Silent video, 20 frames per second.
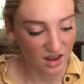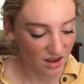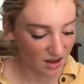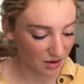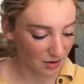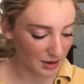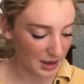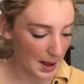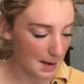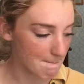
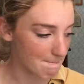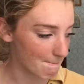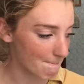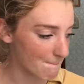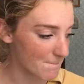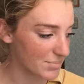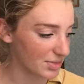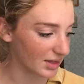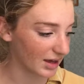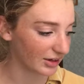Okay.
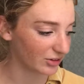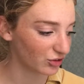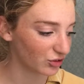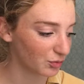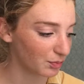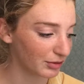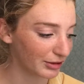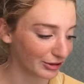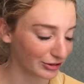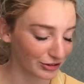I
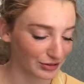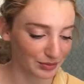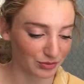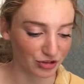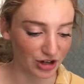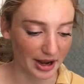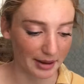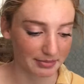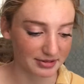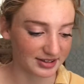just put on some
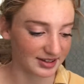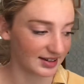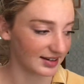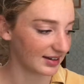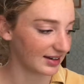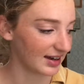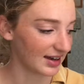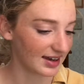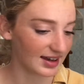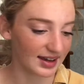
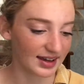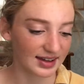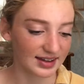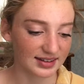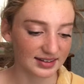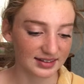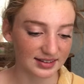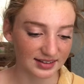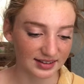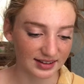chapstick,
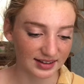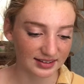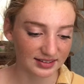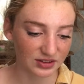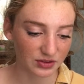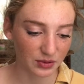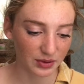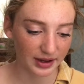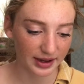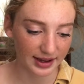and let's
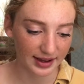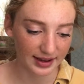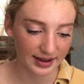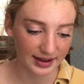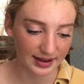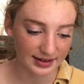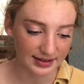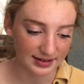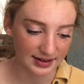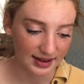go
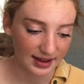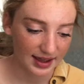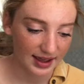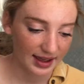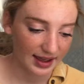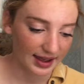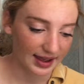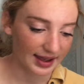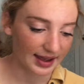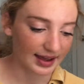ahead
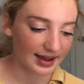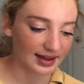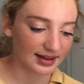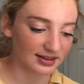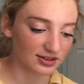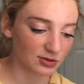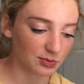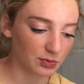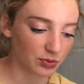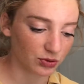
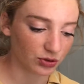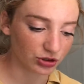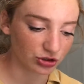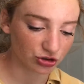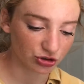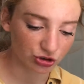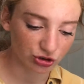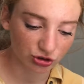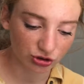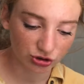and
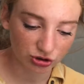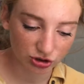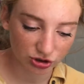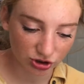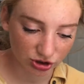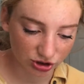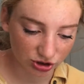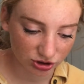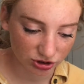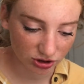put
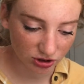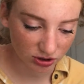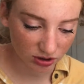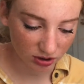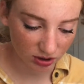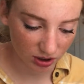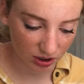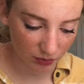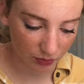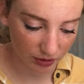on,
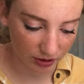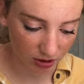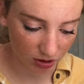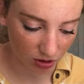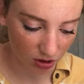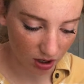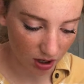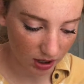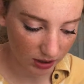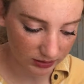I want a
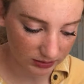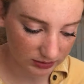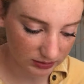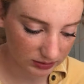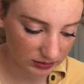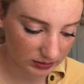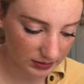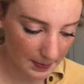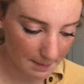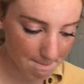
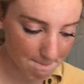gloss.